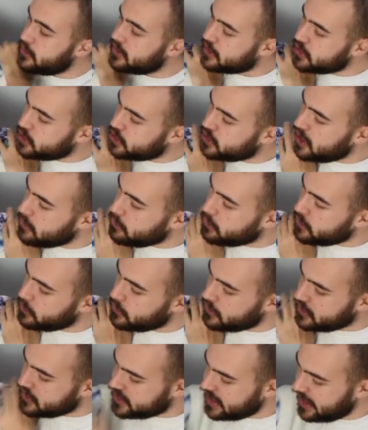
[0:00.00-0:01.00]
with the ship with
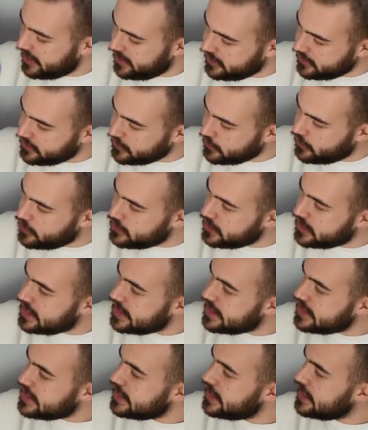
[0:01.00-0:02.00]
all the skeletons on
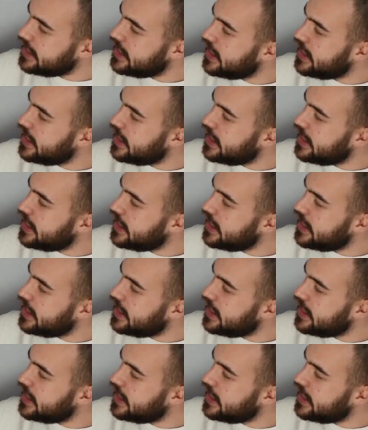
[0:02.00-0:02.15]
it.